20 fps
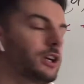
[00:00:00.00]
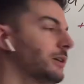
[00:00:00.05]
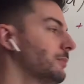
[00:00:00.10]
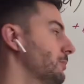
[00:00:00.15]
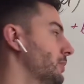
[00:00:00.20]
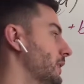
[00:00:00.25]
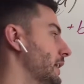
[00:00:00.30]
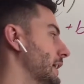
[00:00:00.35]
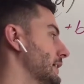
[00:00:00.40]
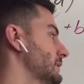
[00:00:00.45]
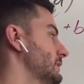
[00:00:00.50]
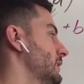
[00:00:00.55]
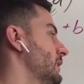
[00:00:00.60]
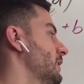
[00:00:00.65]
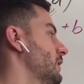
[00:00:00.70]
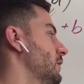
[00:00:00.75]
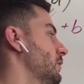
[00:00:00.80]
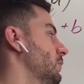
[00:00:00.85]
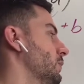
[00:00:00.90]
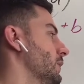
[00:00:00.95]
complex
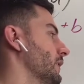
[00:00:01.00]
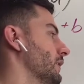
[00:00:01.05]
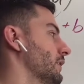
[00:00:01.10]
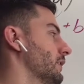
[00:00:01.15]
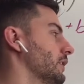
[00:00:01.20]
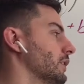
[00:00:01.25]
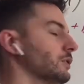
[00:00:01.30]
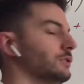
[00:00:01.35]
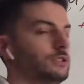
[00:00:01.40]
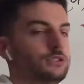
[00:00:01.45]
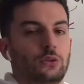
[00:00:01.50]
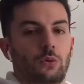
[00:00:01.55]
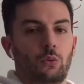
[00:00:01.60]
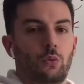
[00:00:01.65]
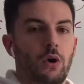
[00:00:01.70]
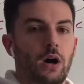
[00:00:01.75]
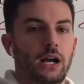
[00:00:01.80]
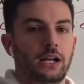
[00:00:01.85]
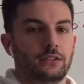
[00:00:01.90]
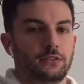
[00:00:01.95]
with those
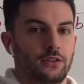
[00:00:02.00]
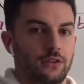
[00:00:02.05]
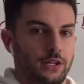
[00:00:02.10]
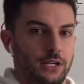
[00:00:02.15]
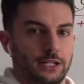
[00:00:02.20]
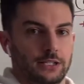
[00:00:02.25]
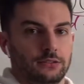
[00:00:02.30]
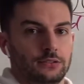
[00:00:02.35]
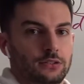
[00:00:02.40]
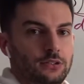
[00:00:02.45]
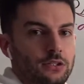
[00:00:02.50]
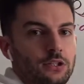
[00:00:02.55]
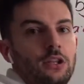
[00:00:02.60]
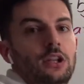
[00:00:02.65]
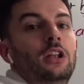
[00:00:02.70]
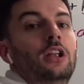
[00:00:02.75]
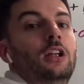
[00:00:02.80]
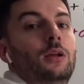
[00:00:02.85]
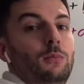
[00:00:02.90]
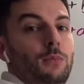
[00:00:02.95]
y's there.
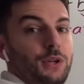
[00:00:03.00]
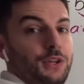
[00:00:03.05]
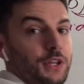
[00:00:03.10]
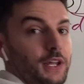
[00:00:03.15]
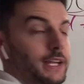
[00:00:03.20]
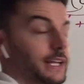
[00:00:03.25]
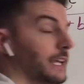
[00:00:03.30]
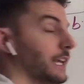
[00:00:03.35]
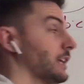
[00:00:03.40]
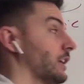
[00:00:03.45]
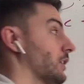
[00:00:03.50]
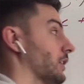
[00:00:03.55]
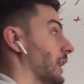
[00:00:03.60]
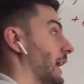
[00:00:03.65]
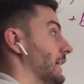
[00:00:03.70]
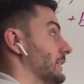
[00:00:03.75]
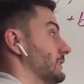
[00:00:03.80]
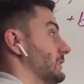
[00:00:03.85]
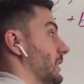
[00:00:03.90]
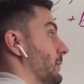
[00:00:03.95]
But then again, our
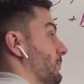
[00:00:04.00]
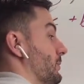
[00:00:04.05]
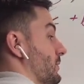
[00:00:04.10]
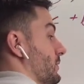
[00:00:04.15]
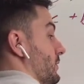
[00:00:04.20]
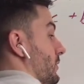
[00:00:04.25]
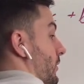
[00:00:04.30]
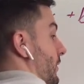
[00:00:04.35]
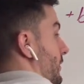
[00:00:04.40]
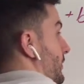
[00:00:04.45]
last step is still